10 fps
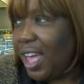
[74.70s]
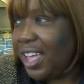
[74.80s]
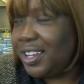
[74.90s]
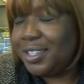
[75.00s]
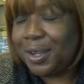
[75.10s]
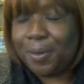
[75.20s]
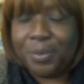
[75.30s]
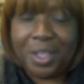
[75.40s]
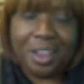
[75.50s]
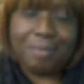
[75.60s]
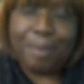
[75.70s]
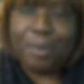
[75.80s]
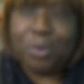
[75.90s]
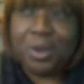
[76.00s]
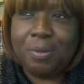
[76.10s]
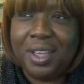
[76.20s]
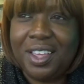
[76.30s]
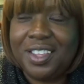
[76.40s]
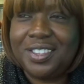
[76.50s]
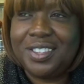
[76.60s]
And um, I remember one of my
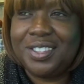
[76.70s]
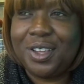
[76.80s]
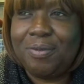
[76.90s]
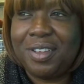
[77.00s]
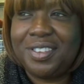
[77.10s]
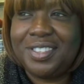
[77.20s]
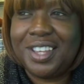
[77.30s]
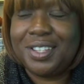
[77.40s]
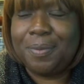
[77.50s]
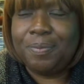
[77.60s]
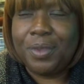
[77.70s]
cousins turned around and said, um,